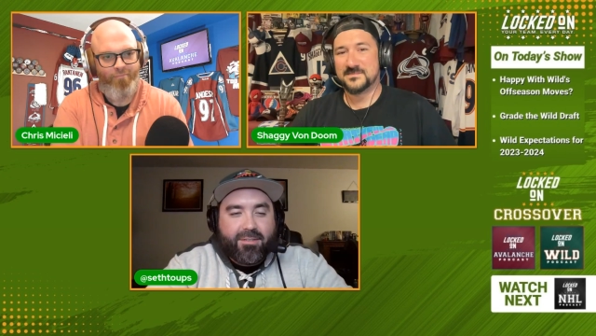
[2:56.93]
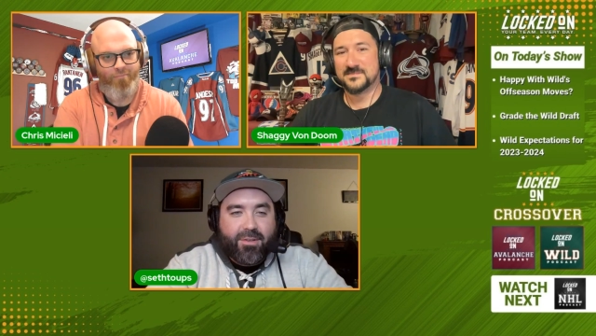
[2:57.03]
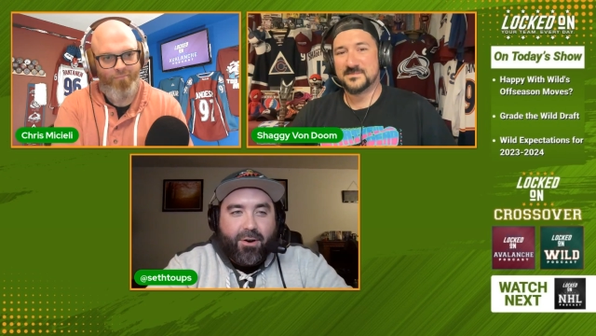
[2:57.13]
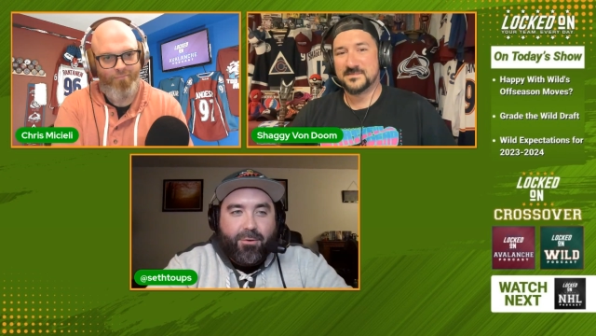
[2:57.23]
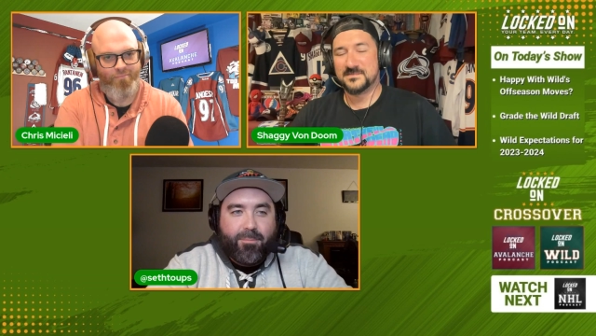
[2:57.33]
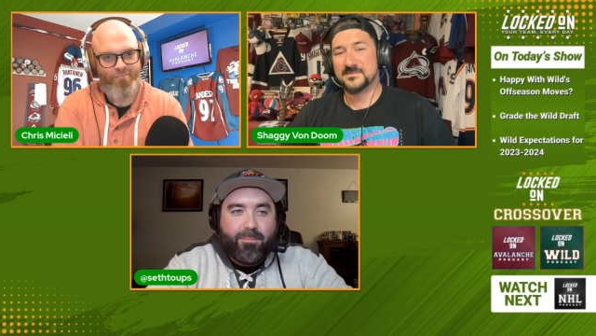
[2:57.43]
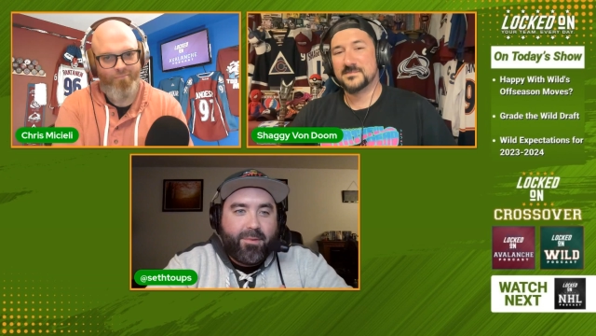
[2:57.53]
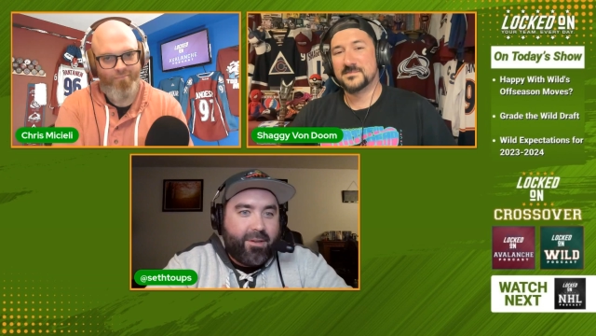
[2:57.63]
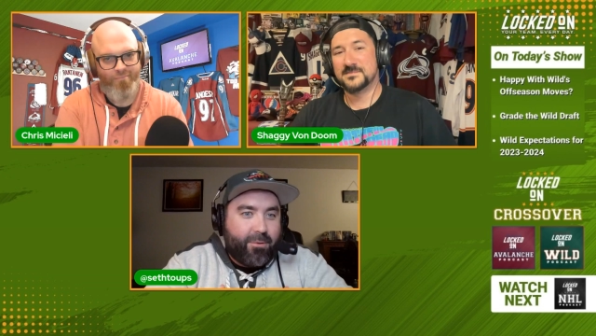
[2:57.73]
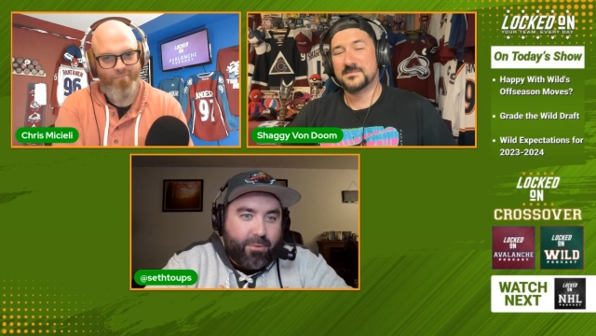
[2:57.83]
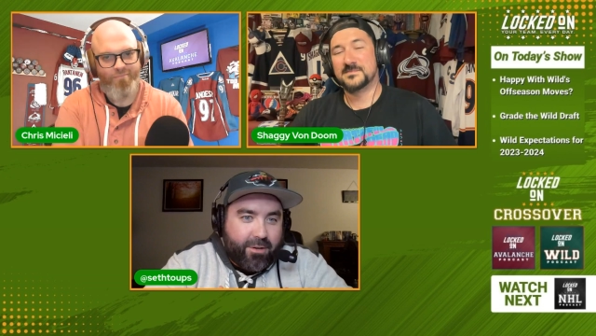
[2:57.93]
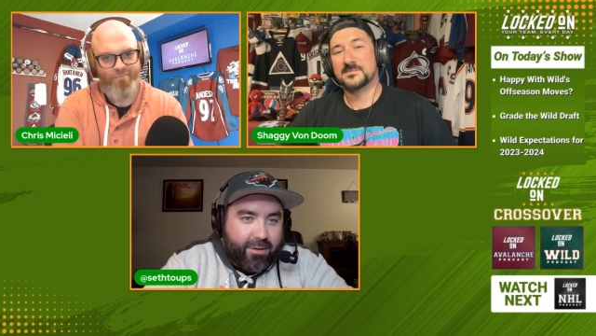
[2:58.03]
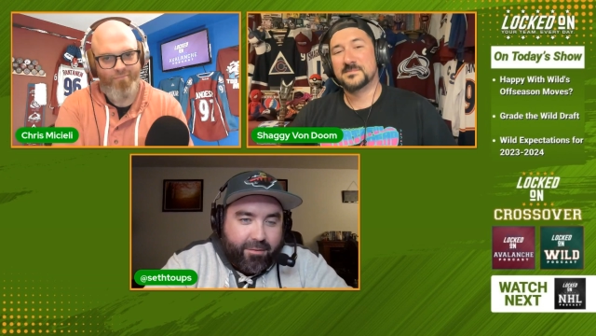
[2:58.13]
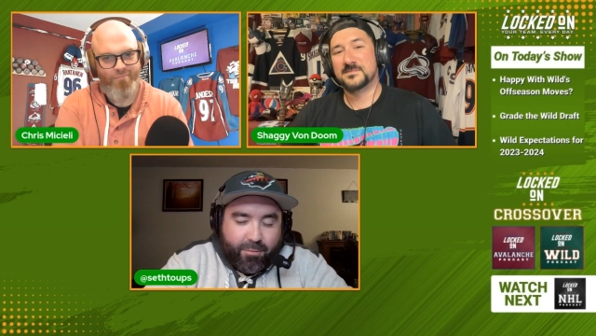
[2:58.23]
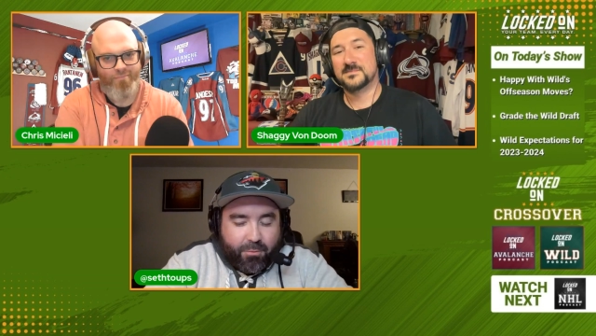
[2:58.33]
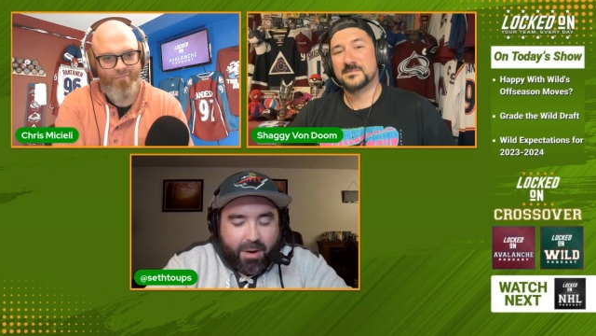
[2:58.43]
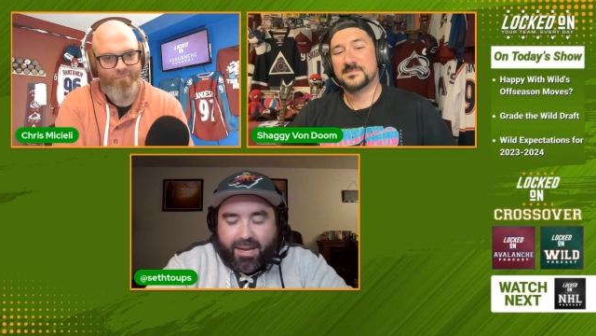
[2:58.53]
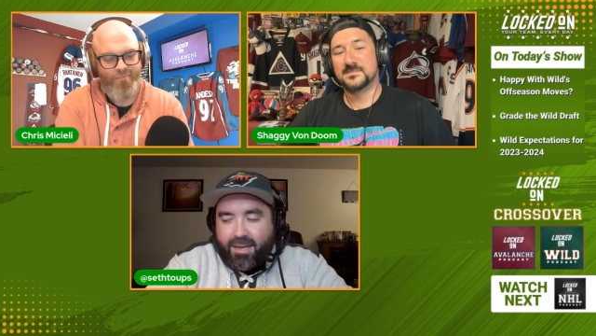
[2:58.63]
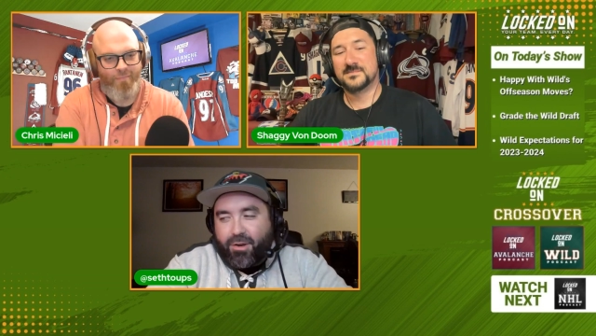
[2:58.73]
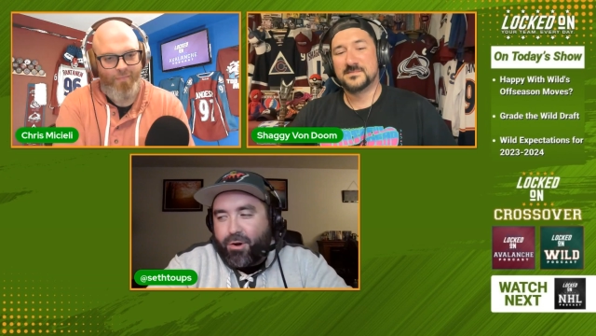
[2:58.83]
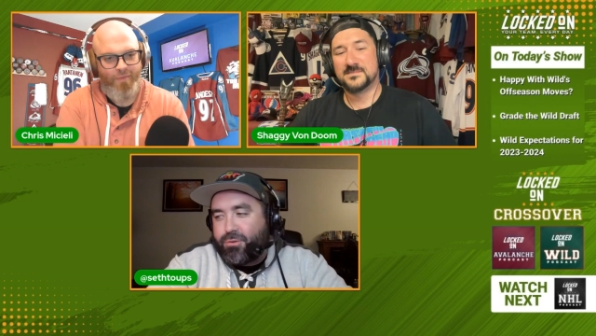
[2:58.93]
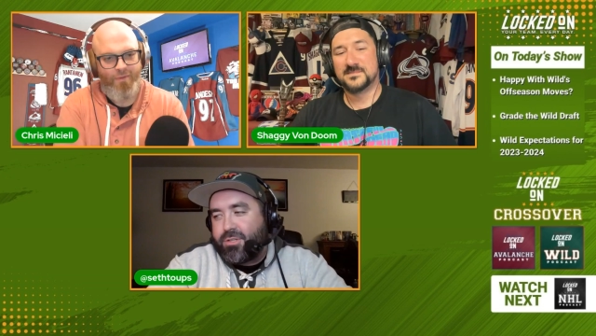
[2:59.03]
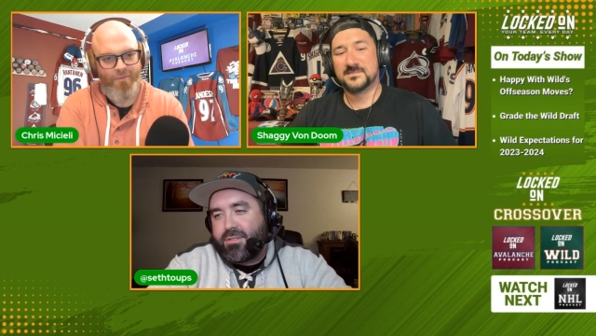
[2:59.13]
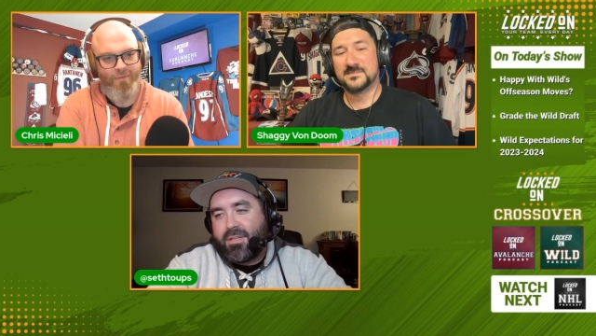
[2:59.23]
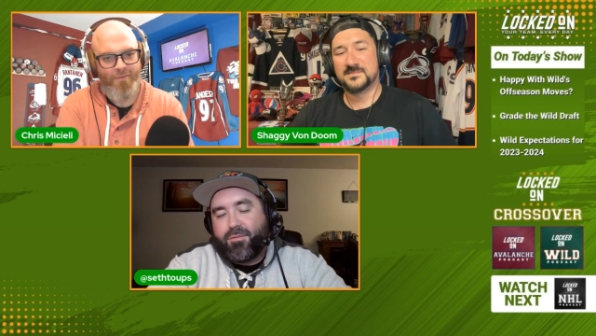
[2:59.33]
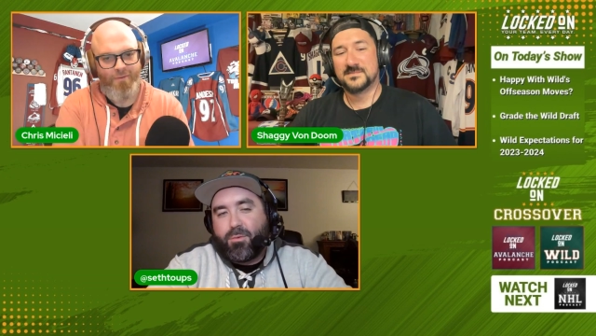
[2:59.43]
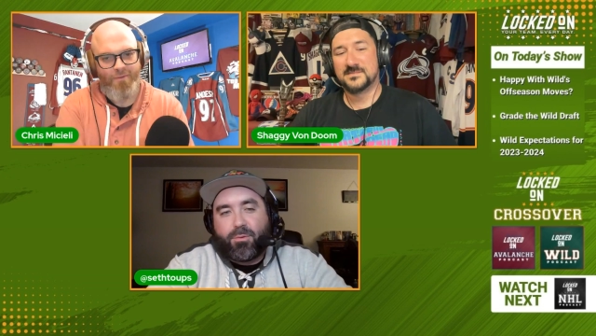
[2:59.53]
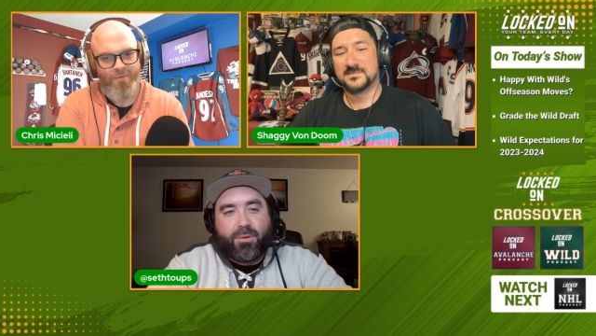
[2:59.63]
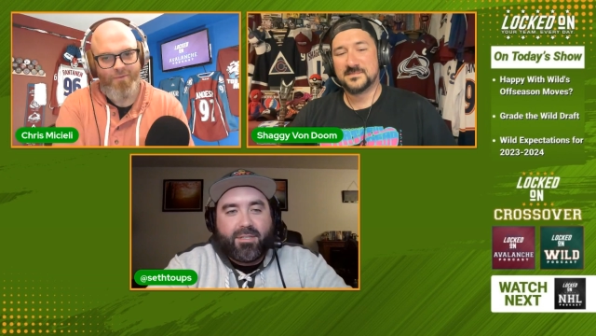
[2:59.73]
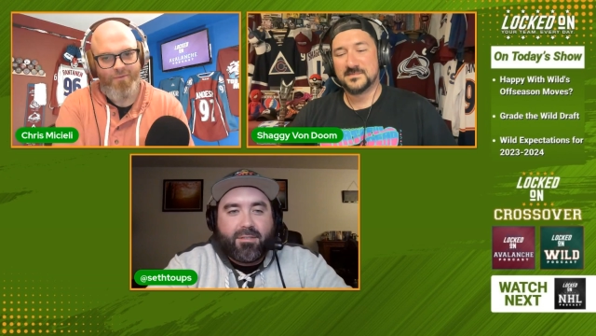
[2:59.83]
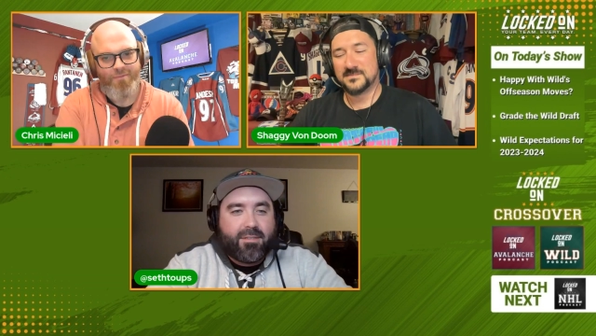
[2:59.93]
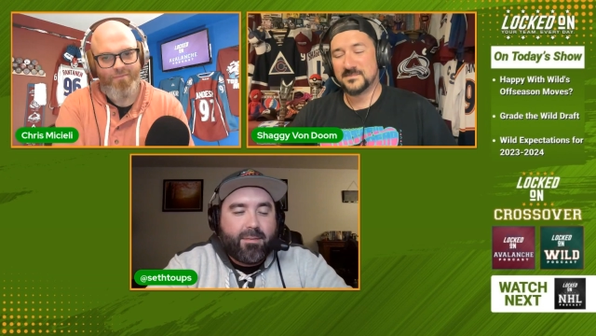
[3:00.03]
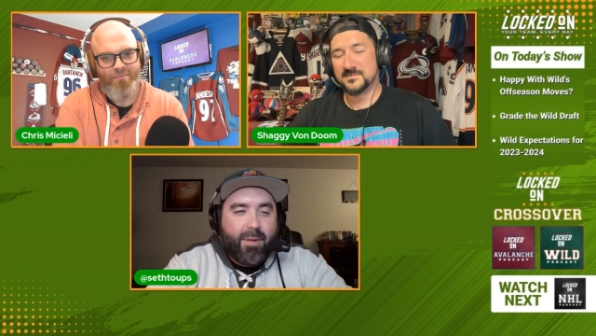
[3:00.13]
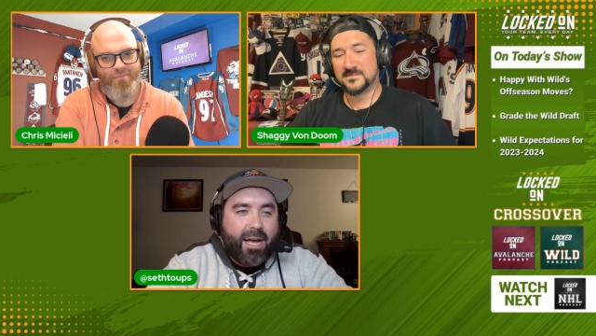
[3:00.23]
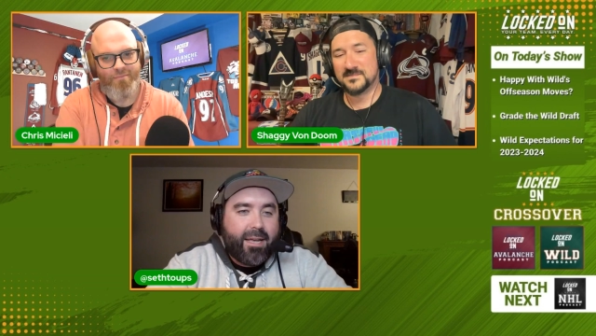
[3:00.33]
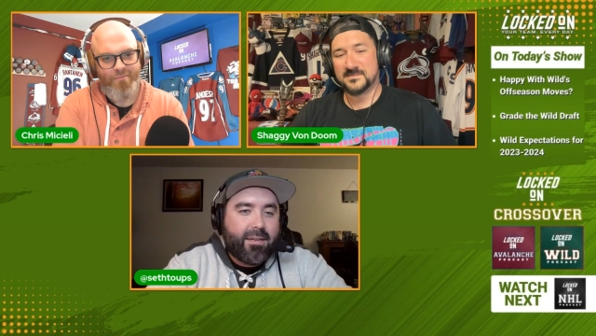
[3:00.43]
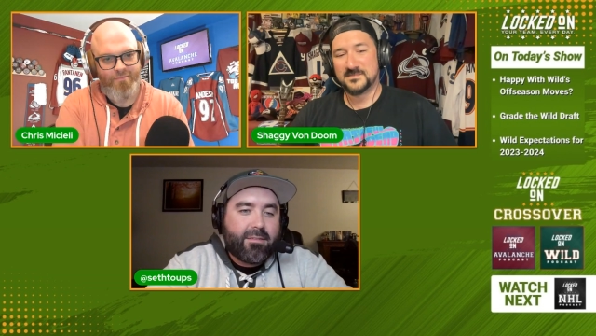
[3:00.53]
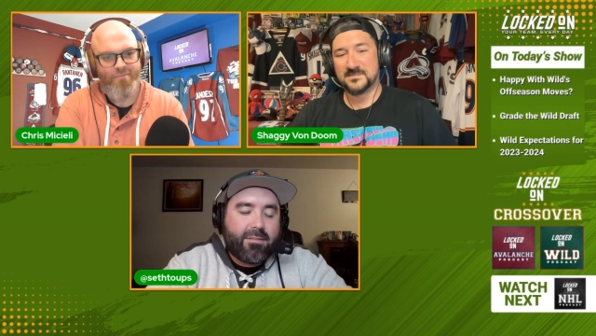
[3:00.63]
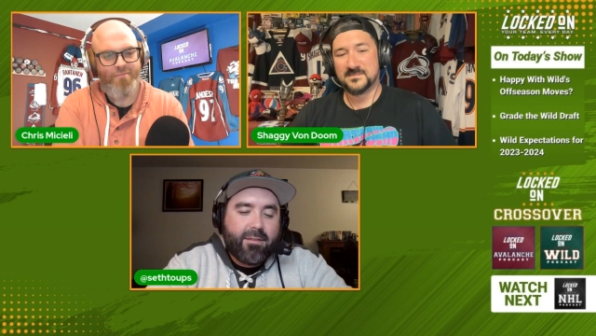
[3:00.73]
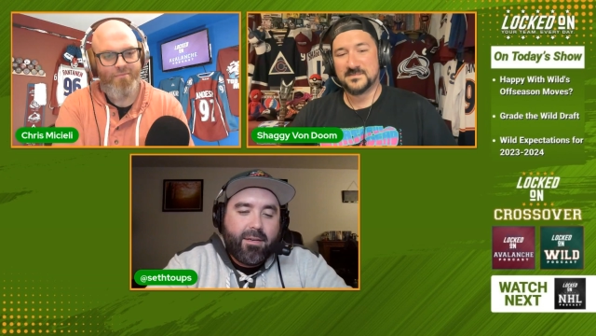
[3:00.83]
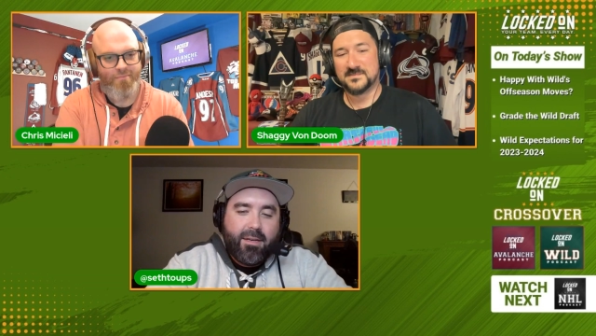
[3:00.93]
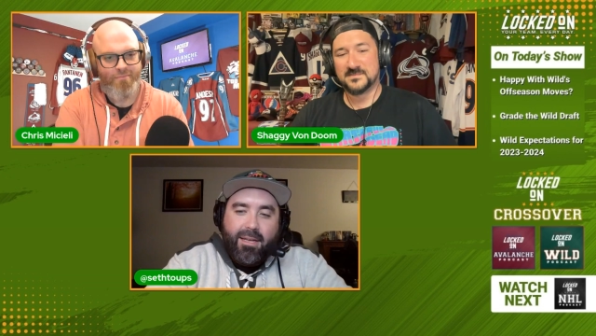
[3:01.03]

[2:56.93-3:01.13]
Speaker 1: And so, you know, if we're ranking coaches, even with recency bias,